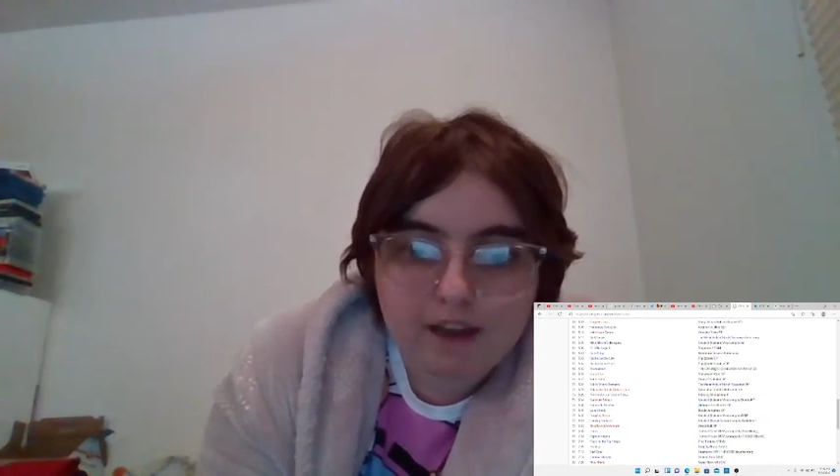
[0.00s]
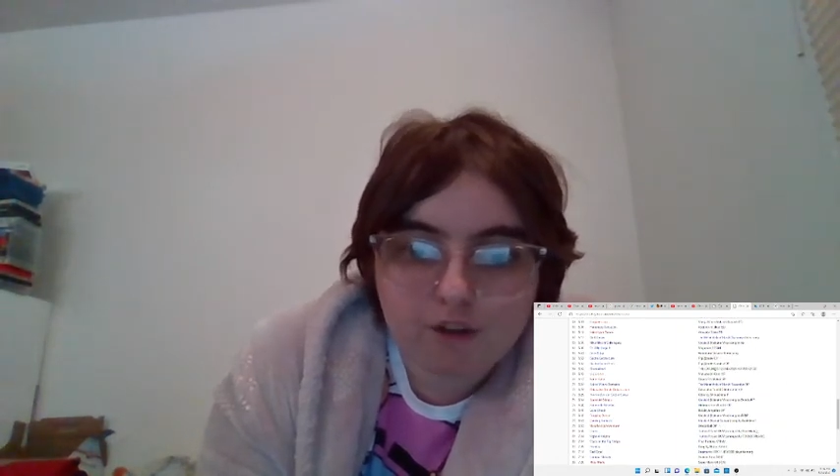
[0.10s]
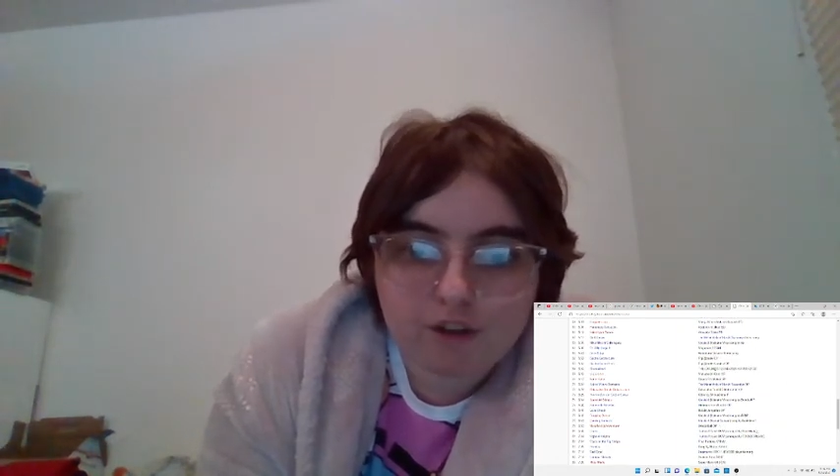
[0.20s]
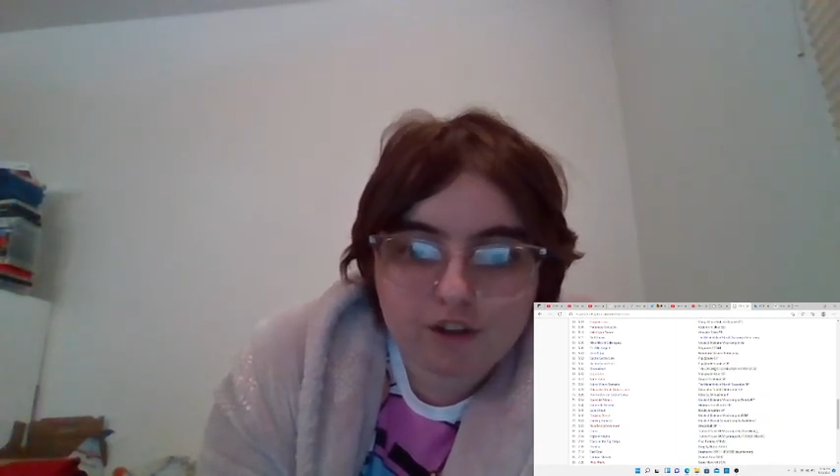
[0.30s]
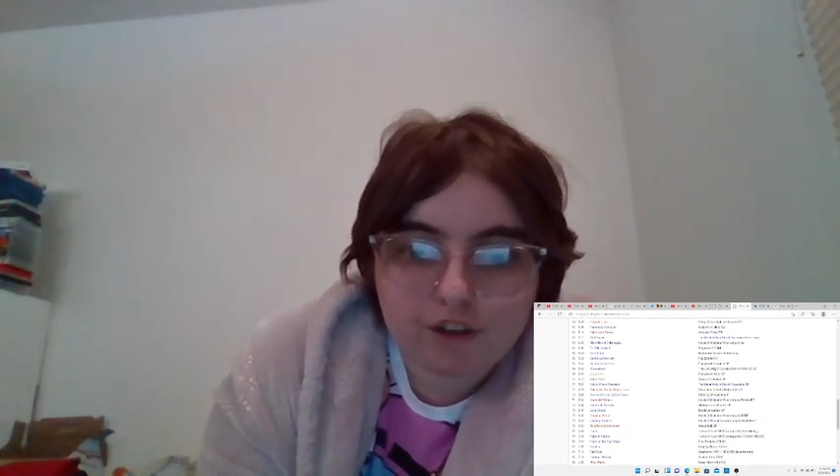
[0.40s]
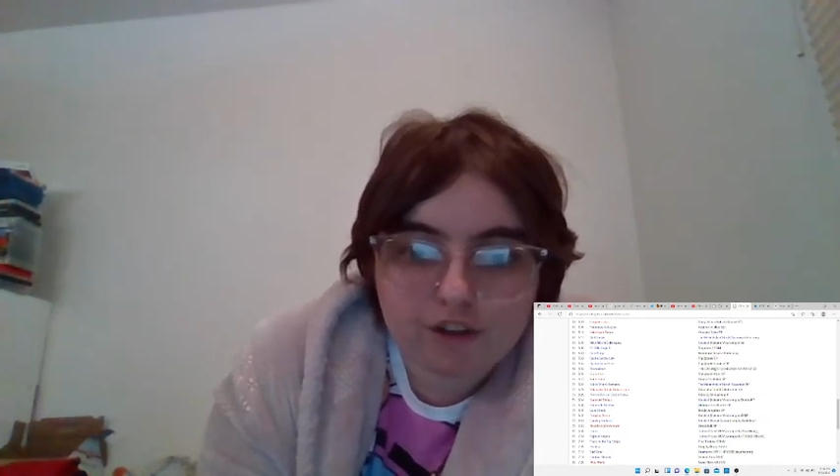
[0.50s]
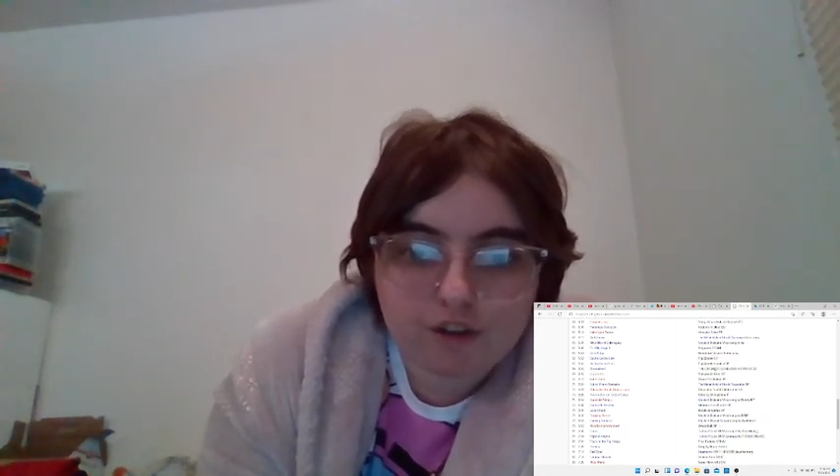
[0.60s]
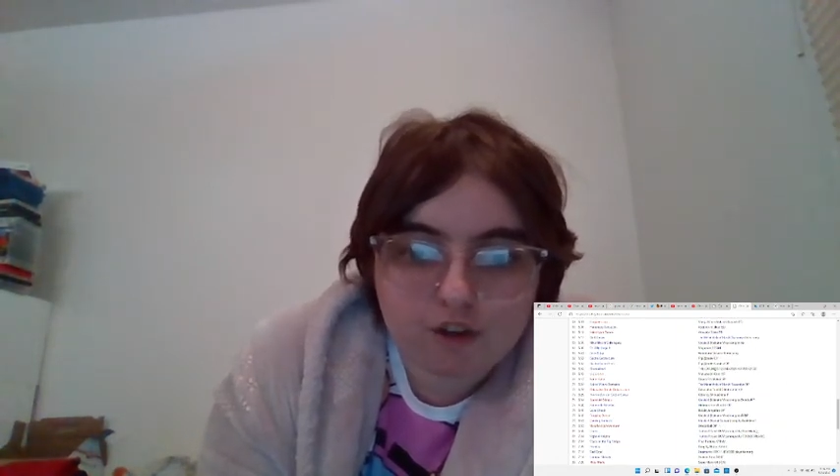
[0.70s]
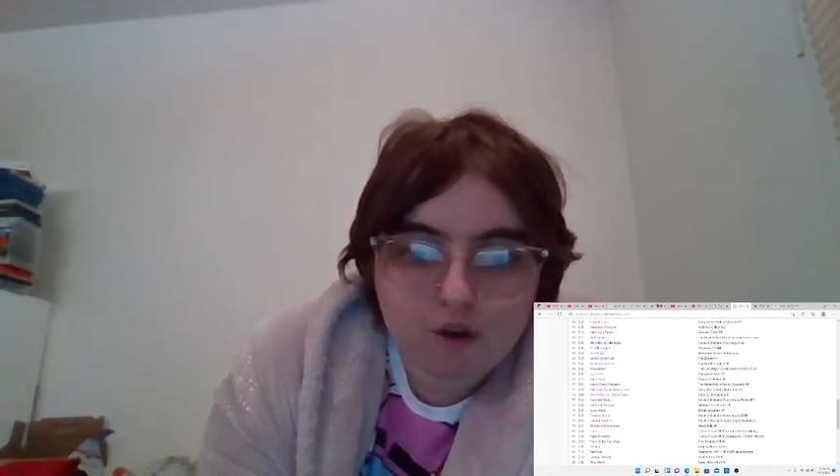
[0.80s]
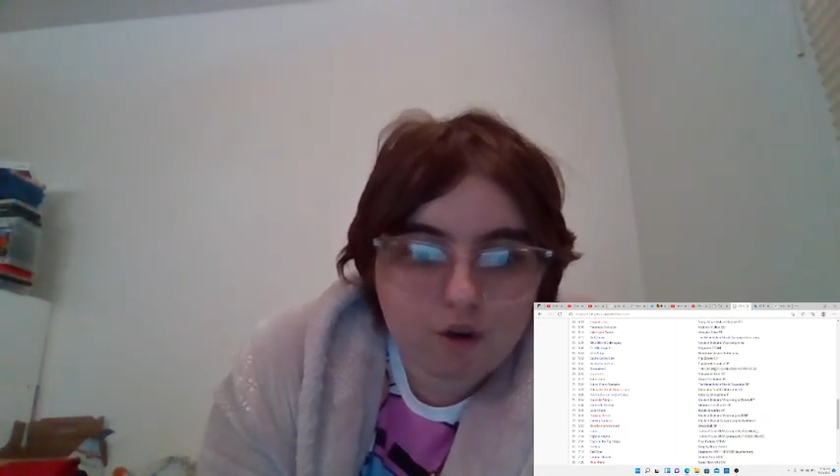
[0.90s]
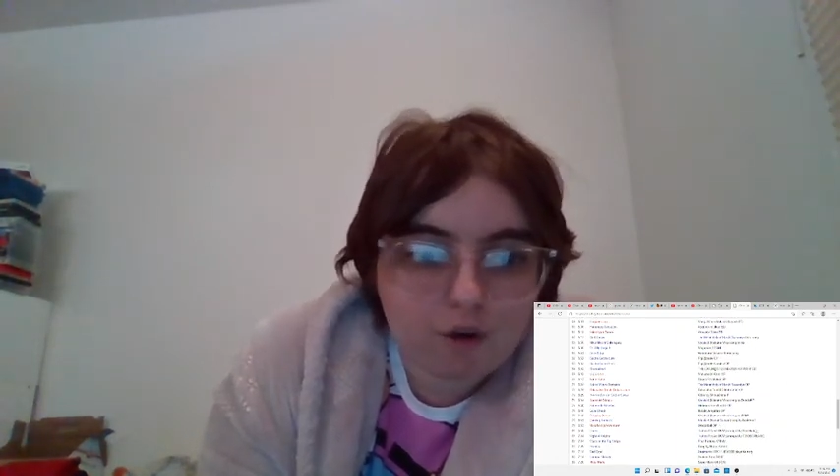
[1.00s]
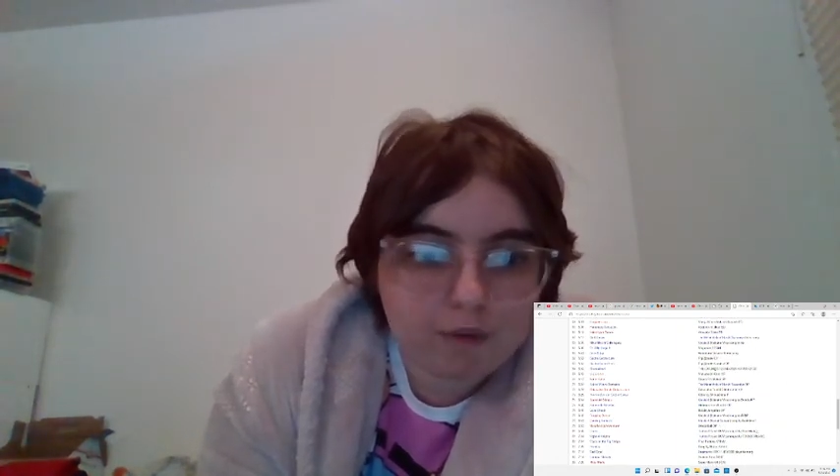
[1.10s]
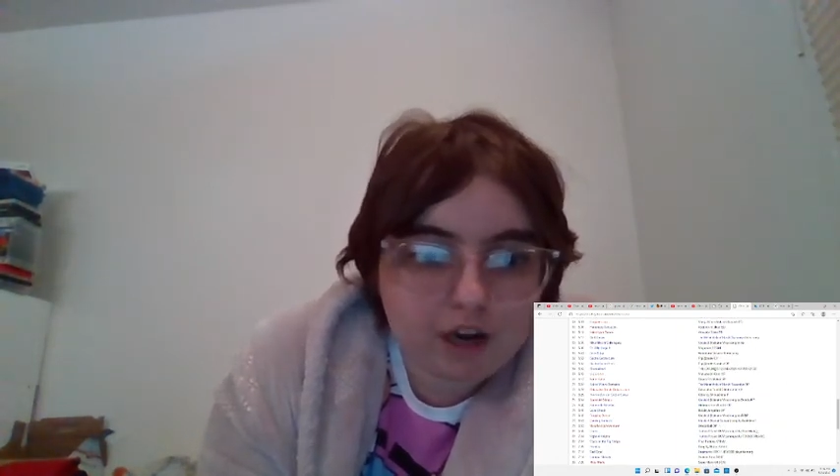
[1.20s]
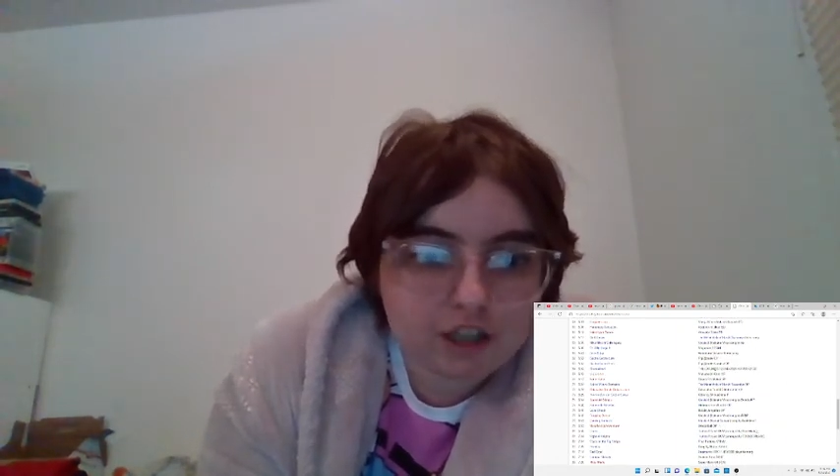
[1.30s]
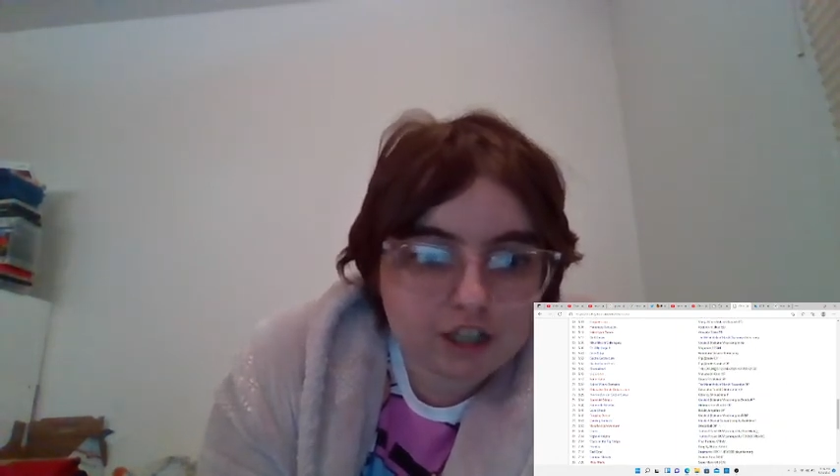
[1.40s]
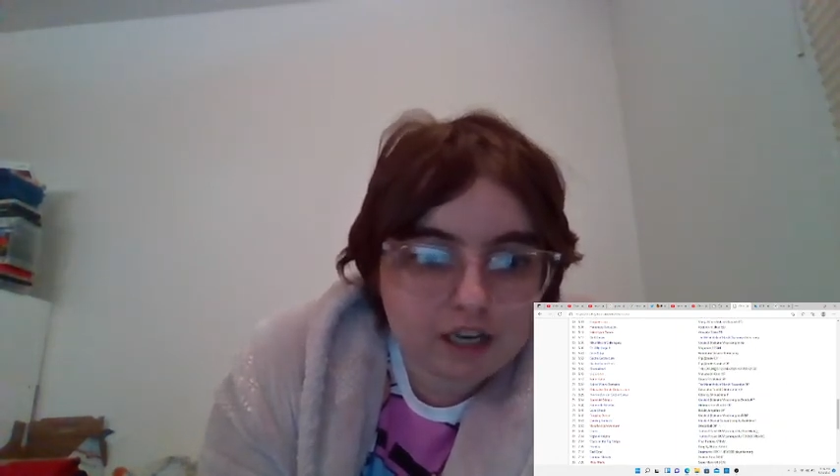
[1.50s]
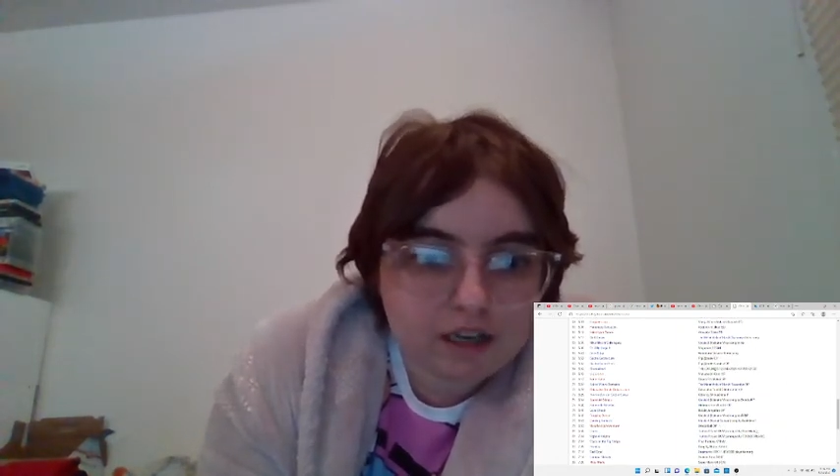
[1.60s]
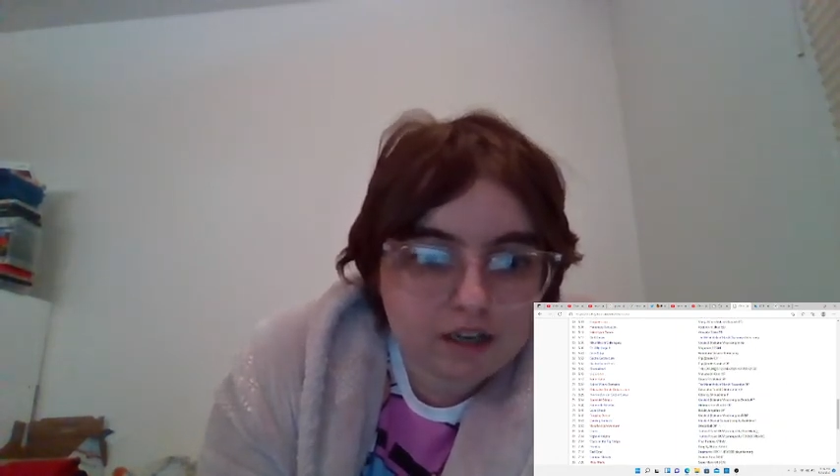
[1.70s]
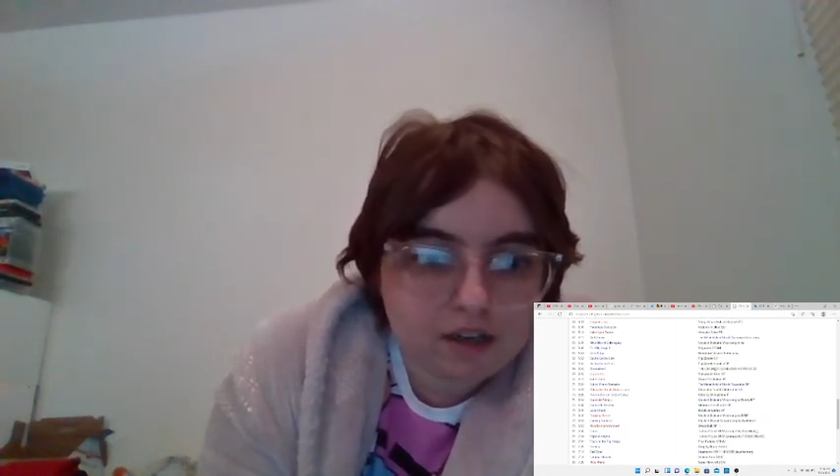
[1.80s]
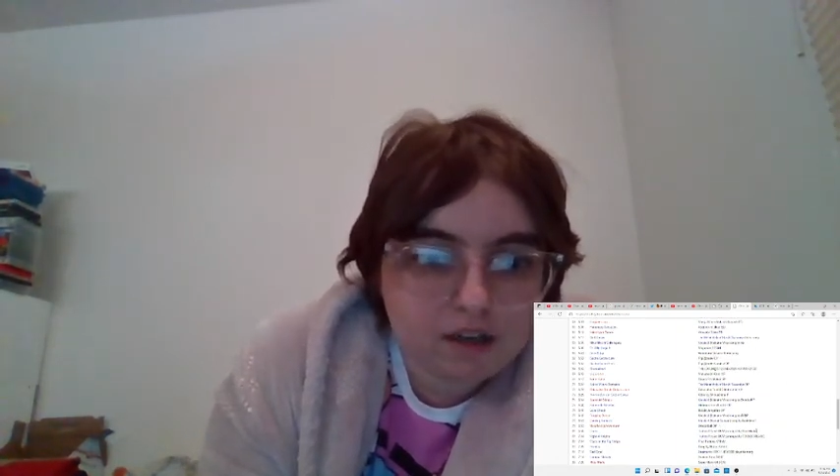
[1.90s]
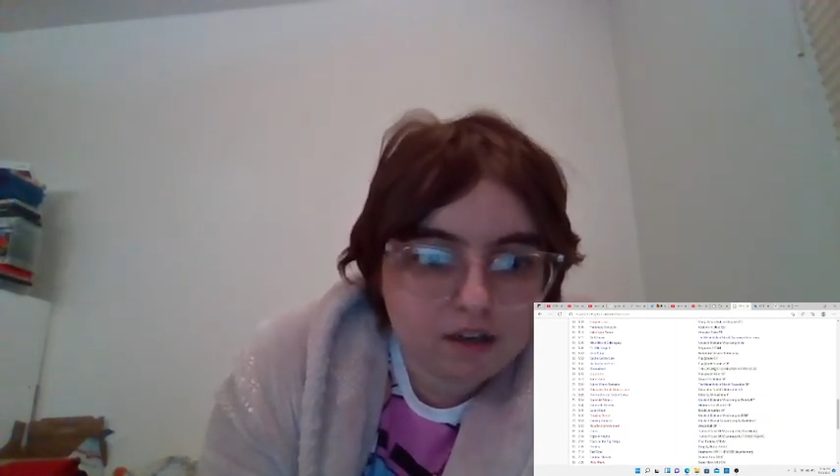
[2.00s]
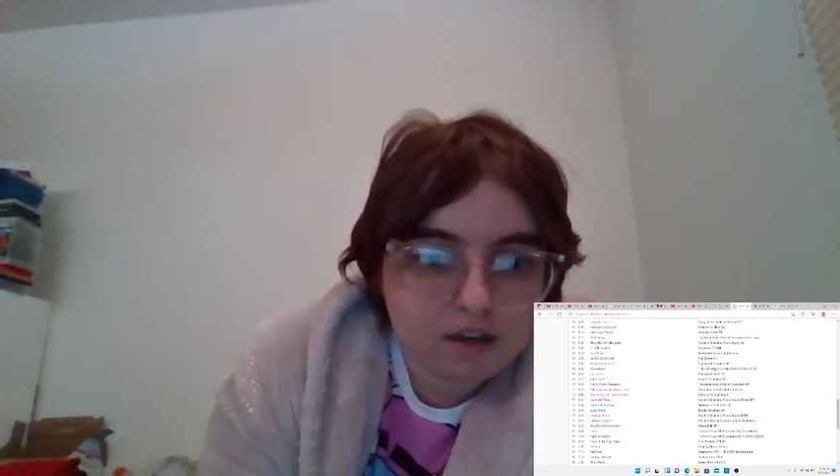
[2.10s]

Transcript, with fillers: Iosu's in the Toho project.